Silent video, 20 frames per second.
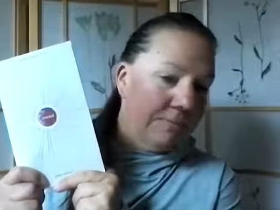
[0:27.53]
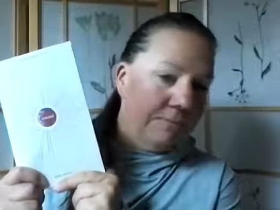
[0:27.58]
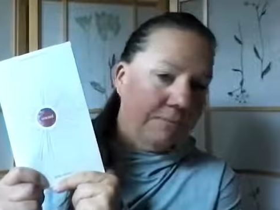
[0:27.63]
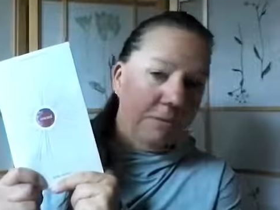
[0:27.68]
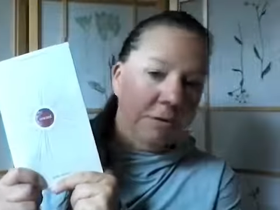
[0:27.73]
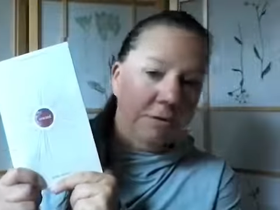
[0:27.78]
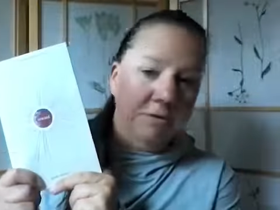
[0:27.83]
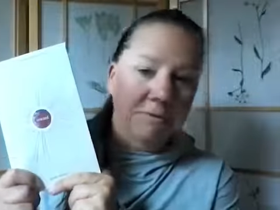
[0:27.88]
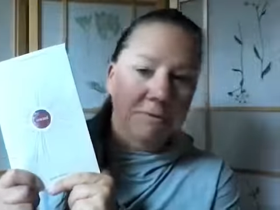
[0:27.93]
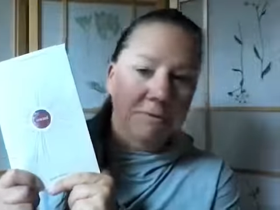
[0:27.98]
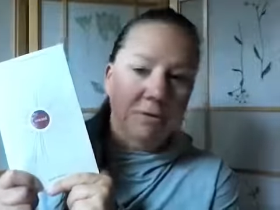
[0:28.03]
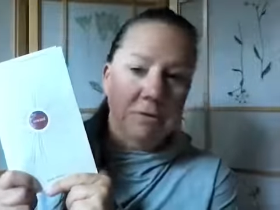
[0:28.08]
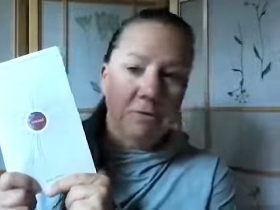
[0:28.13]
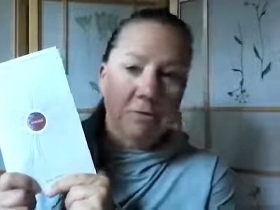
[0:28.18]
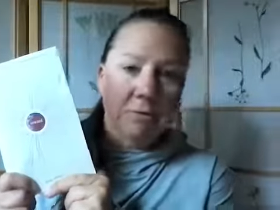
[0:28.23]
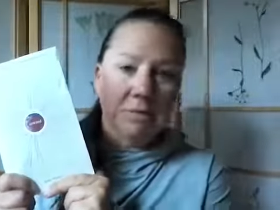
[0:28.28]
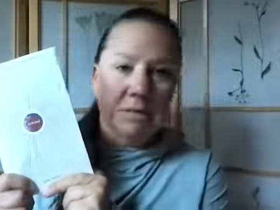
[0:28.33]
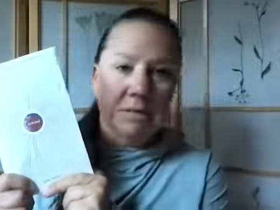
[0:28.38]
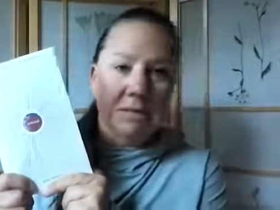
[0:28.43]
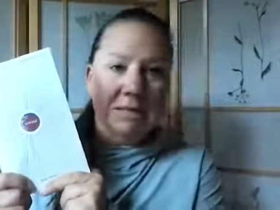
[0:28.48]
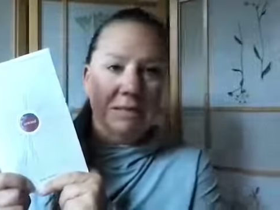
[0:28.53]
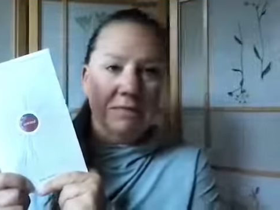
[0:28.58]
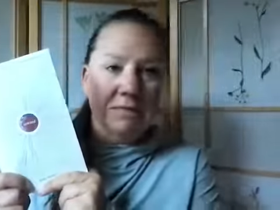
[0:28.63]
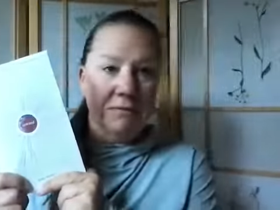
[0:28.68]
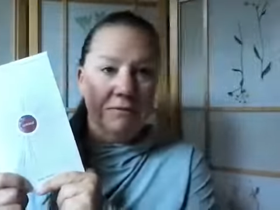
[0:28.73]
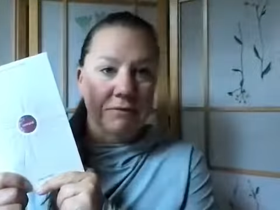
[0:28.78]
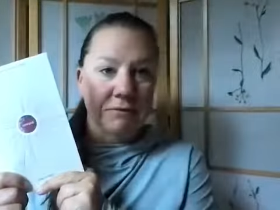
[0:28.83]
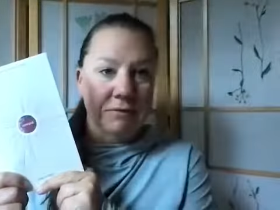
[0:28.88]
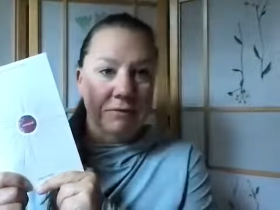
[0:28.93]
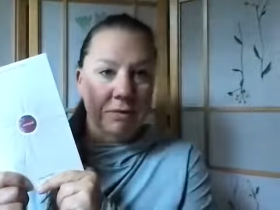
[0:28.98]
book filled with lots
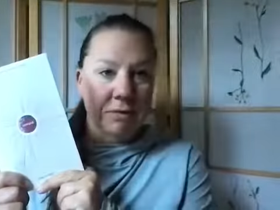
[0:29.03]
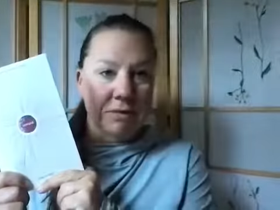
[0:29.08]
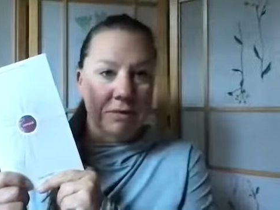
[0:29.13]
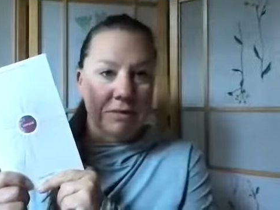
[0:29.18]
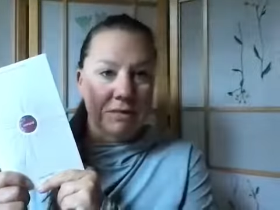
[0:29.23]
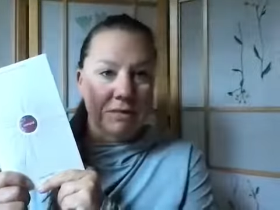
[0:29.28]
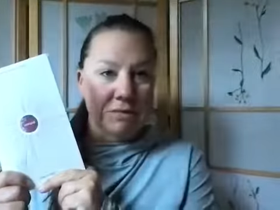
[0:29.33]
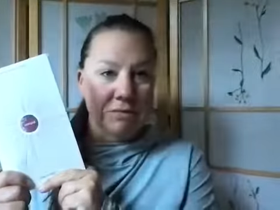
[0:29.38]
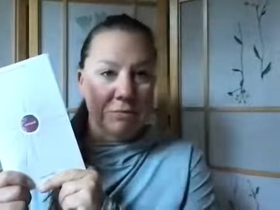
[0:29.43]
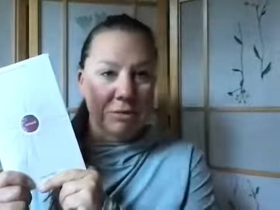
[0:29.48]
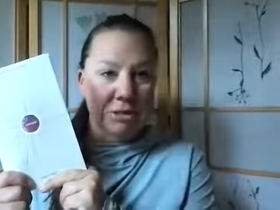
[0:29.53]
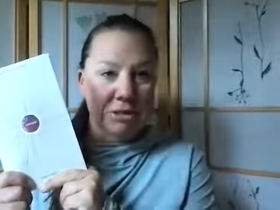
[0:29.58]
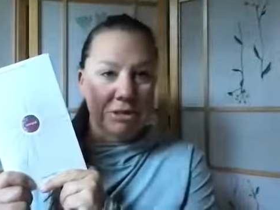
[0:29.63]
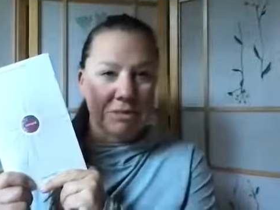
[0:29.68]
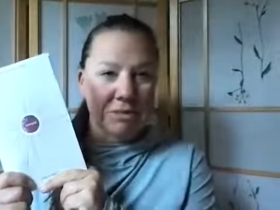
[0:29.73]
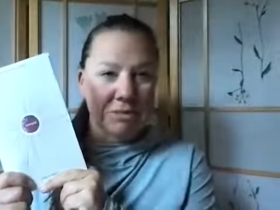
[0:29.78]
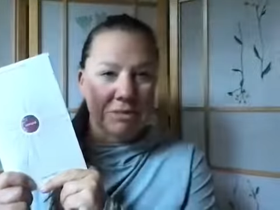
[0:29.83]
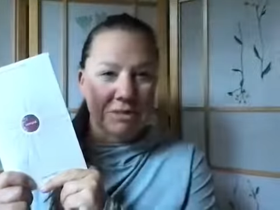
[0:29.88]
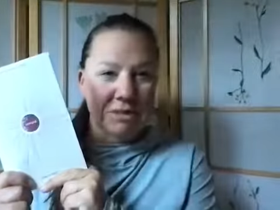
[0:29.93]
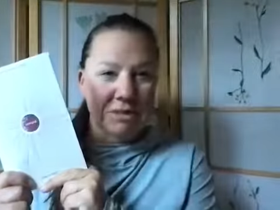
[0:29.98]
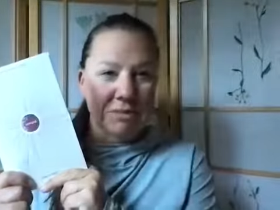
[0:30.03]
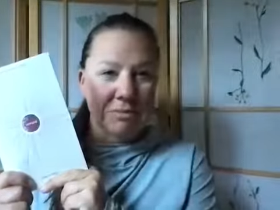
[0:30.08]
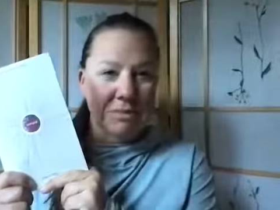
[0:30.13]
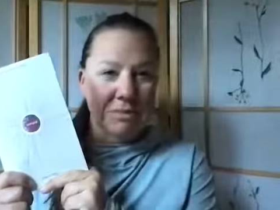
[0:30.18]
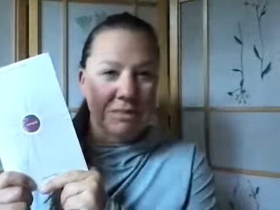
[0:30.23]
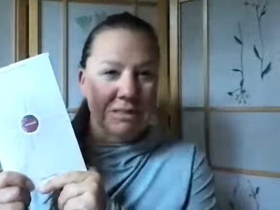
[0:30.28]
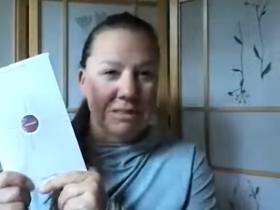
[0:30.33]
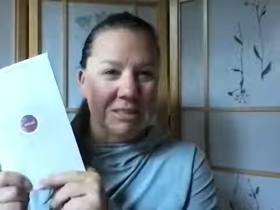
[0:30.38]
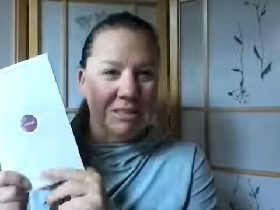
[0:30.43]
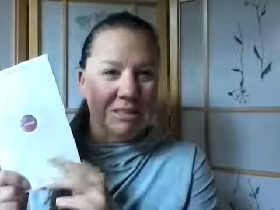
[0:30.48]
of little inspirational
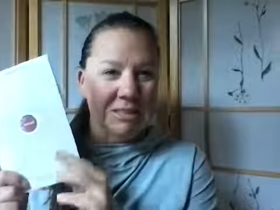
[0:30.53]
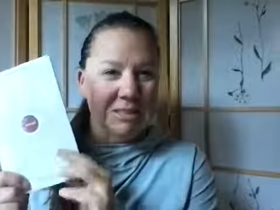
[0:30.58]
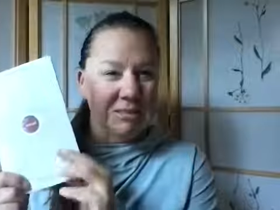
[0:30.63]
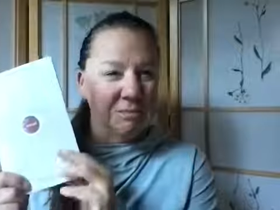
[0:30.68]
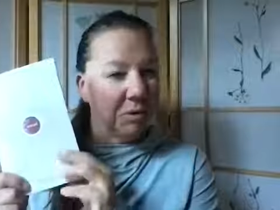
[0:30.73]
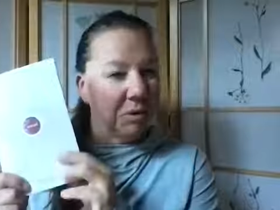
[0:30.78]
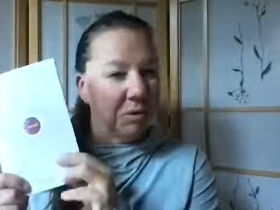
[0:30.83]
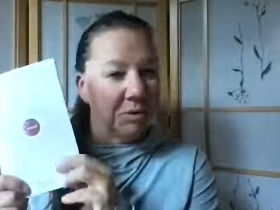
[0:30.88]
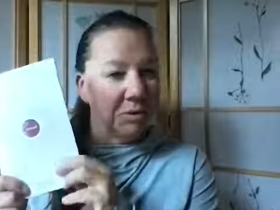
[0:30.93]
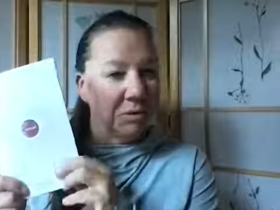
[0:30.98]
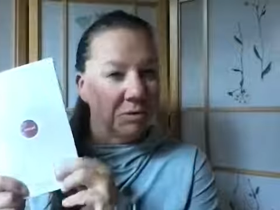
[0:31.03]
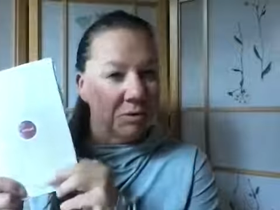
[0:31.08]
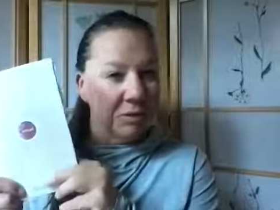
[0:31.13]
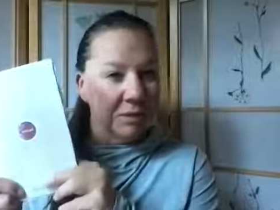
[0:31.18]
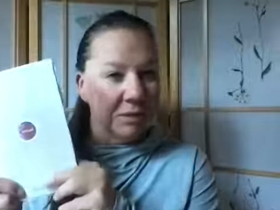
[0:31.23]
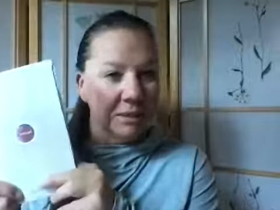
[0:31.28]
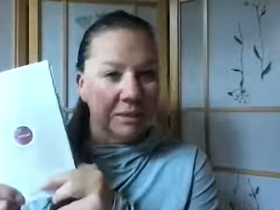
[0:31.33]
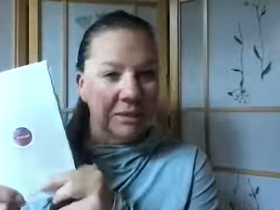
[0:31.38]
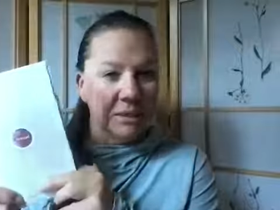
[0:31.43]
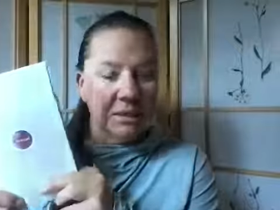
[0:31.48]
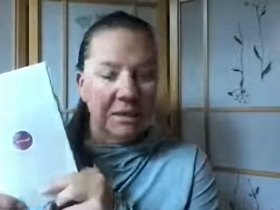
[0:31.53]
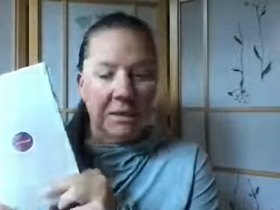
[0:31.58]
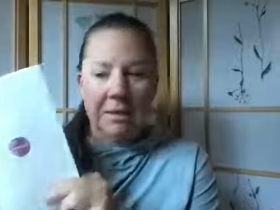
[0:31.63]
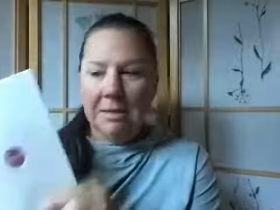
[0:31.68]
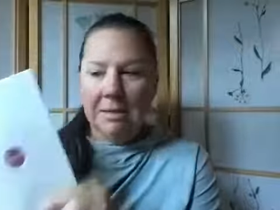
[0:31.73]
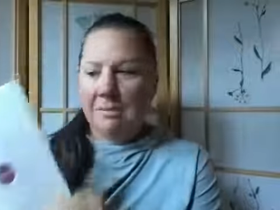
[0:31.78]
tidbits. It's poetry,